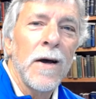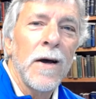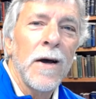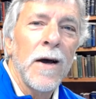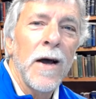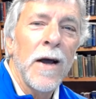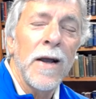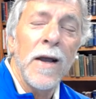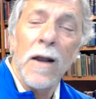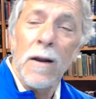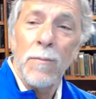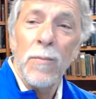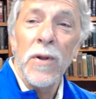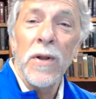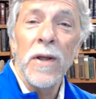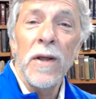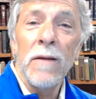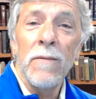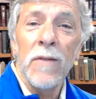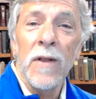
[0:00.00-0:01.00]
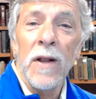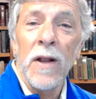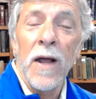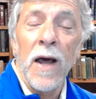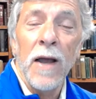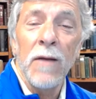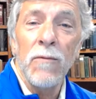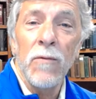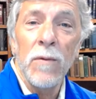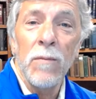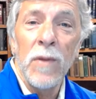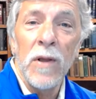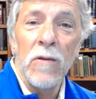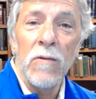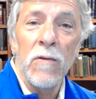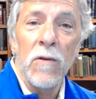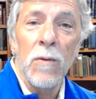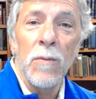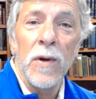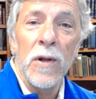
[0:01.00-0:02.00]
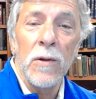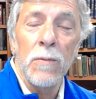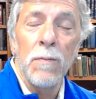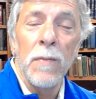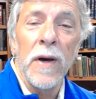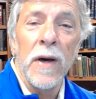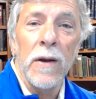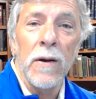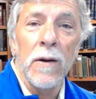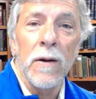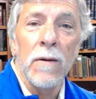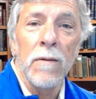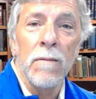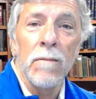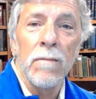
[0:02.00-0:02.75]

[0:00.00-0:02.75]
I gotta believe that life would be so much better.